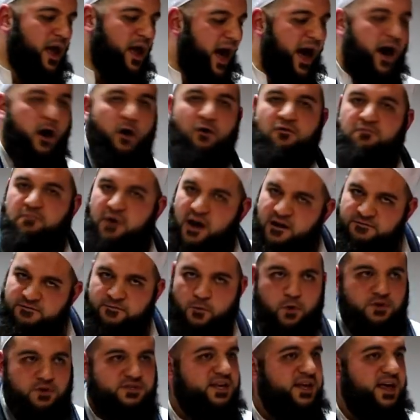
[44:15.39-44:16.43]
out of my
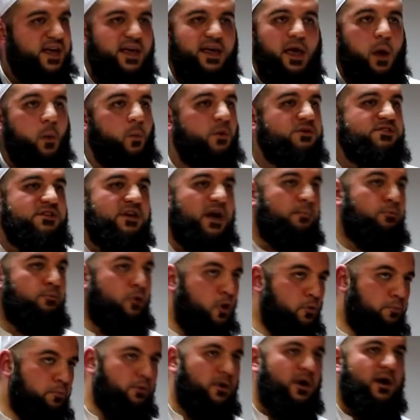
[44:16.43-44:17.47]
forte, it wasn't
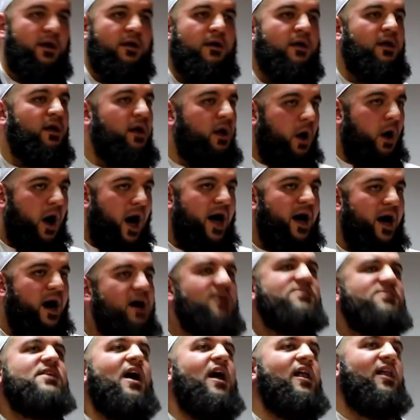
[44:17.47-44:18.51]
appropriate, I
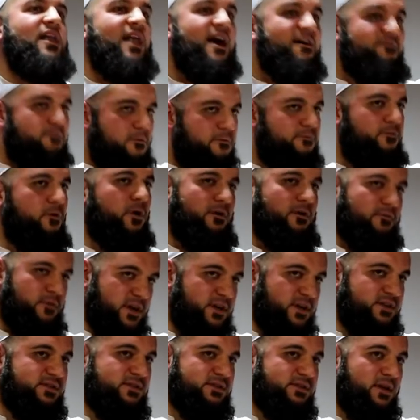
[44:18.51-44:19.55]
ask Allah for
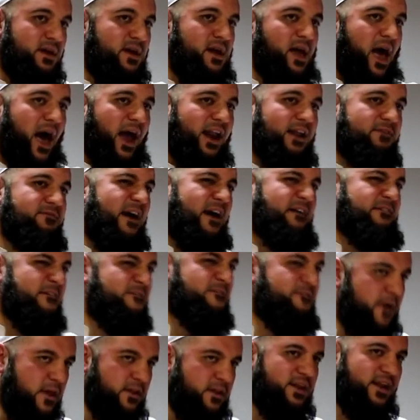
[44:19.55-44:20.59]
forgiveness. And if I've
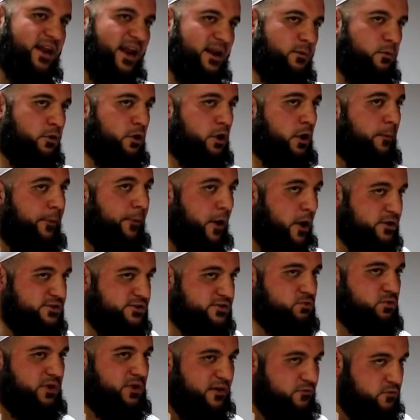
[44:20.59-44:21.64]
offended anyone on a
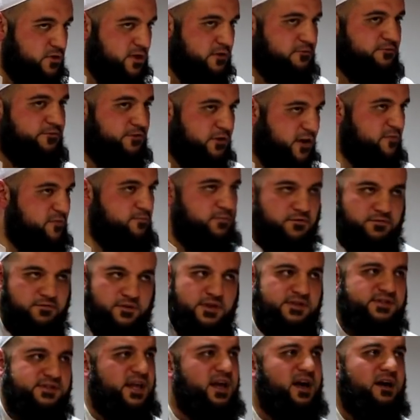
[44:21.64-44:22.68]
personal level, then forgive me for
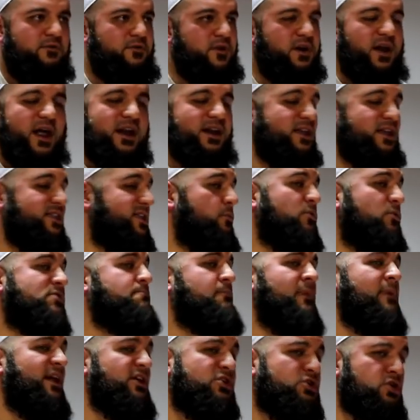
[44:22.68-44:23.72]
the sake of Allah. Nothing was
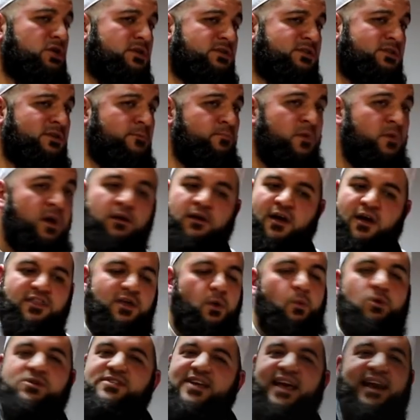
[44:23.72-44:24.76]
malicious,
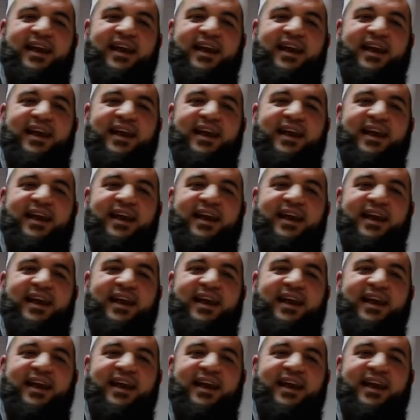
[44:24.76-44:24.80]
nothing was